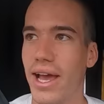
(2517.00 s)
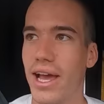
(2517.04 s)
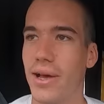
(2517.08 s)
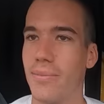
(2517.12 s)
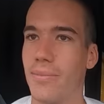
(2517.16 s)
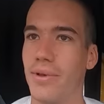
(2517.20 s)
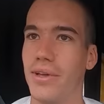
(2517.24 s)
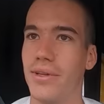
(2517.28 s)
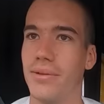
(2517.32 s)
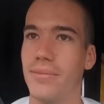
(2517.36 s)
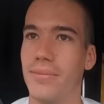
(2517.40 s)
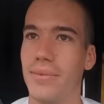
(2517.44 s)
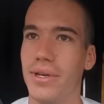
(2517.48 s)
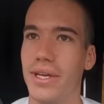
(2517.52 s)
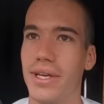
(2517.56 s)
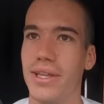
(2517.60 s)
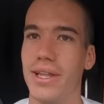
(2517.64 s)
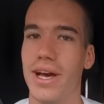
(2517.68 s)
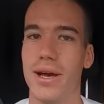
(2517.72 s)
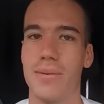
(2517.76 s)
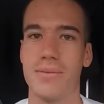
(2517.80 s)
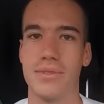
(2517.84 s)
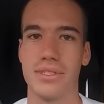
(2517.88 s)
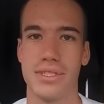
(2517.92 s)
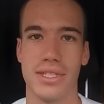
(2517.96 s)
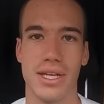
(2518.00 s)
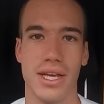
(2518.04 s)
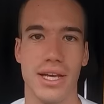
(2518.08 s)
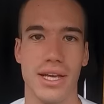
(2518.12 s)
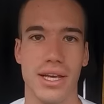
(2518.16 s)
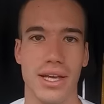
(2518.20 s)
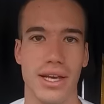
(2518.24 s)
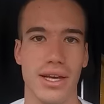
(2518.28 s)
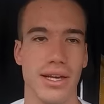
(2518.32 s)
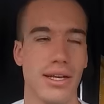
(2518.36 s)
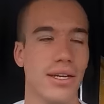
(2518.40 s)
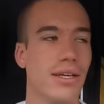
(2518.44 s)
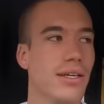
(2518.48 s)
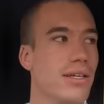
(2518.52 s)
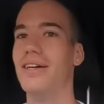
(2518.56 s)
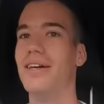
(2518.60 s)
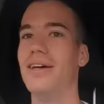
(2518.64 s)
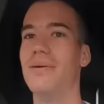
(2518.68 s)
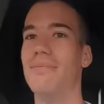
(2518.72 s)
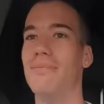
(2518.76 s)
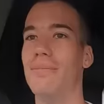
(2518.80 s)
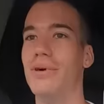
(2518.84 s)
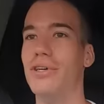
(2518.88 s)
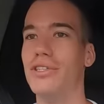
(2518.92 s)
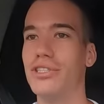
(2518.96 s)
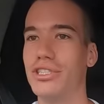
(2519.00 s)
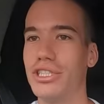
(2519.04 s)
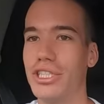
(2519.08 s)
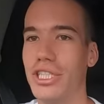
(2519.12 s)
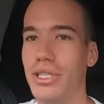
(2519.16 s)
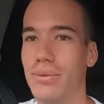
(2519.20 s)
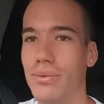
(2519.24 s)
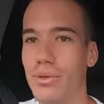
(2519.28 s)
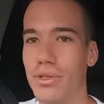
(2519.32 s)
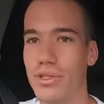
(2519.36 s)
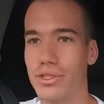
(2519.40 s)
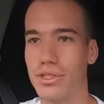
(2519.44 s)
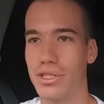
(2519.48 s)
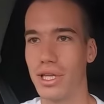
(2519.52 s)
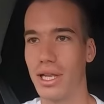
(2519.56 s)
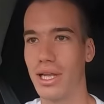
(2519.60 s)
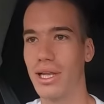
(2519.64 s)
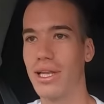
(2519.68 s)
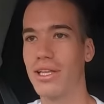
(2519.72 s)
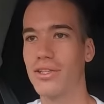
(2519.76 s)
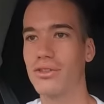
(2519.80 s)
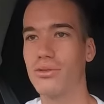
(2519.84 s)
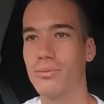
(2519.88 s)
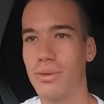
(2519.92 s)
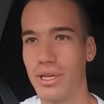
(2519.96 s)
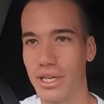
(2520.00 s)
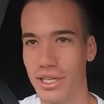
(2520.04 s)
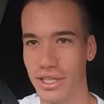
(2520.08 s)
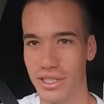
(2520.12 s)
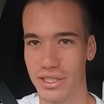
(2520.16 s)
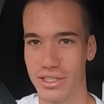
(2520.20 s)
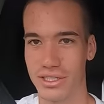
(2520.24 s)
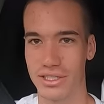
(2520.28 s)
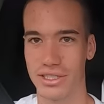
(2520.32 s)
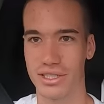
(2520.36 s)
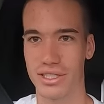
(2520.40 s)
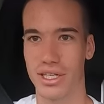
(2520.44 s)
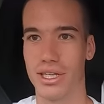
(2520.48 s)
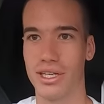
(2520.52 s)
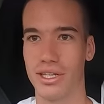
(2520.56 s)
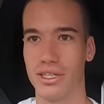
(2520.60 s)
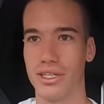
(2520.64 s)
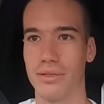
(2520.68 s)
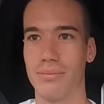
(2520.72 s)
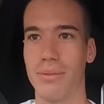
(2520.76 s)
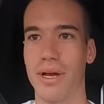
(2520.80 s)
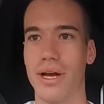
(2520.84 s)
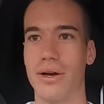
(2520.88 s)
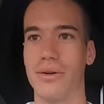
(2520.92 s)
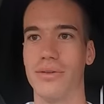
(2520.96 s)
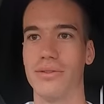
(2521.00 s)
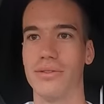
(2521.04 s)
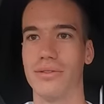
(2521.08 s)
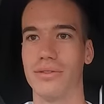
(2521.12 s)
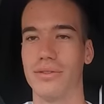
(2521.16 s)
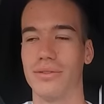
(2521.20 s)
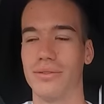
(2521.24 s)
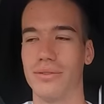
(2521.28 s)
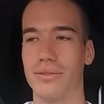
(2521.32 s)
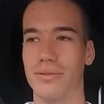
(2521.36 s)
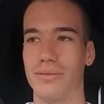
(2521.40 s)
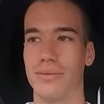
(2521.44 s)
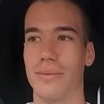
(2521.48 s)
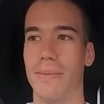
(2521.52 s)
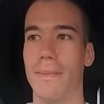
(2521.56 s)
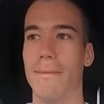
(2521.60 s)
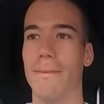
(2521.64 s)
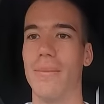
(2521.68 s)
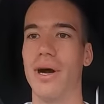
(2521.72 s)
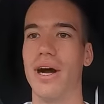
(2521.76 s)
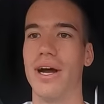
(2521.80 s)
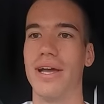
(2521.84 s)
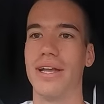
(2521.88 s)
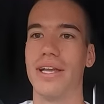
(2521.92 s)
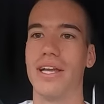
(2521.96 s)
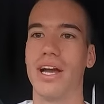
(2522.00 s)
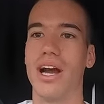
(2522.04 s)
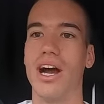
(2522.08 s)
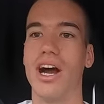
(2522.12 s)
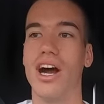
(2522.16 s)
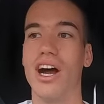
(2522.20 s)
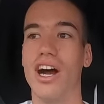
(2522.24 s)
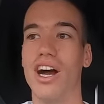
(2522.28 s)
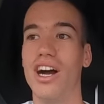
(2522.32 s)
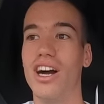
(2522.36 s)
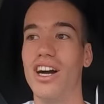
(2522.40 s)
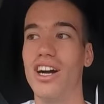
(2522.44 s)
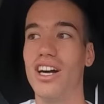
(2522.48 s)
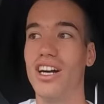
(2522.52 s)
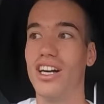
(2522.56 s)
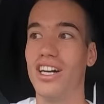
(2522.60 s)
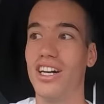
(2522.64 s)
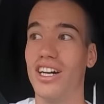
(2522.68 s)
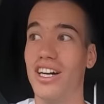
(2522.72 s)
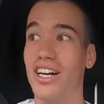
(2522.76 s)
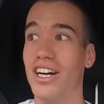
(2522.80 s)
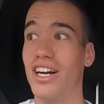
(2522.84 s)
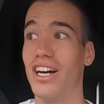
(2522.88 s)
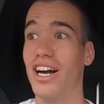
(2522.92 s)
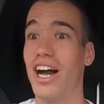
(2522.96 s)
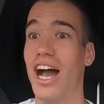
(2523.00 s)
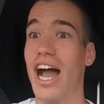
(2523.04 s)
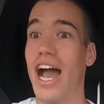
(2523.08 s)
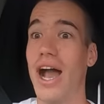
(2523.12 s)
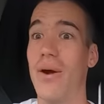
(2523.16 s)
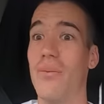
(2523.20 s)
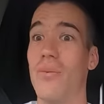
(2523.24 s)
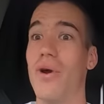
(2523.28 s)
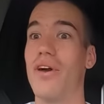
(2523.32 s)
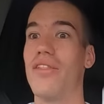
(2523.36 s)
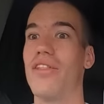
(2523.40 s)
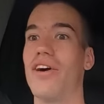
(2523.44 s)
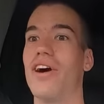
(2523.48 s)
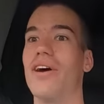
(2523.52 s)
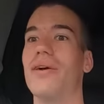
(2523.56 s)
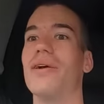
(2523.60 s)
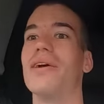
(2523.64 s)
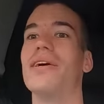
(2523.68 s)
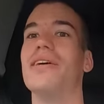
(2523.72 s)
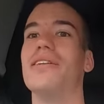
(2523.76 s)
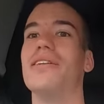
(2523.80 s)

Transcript: Airbnb that I'm staying at. But she was a little bit concerned about my car and whether I'm